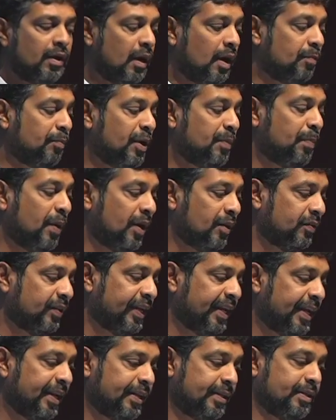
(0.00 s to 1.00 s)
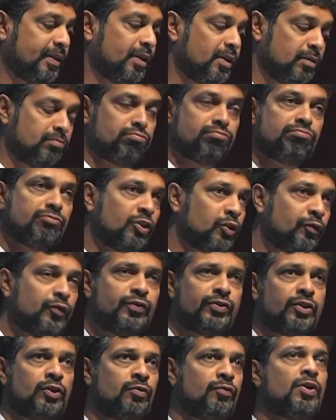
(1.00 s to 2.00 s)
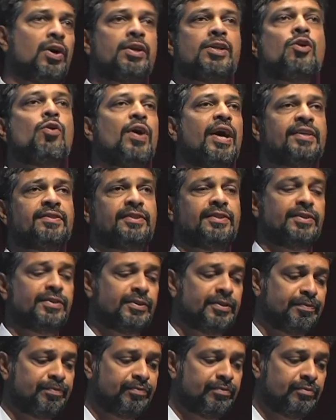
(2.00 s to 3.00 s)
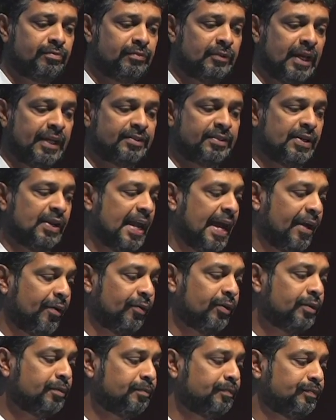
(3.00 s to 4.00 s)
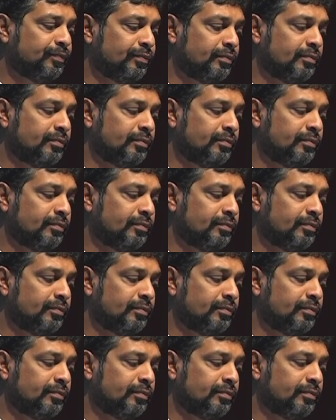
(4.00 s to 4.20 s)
A big part is, again, you've got no assets as collateral.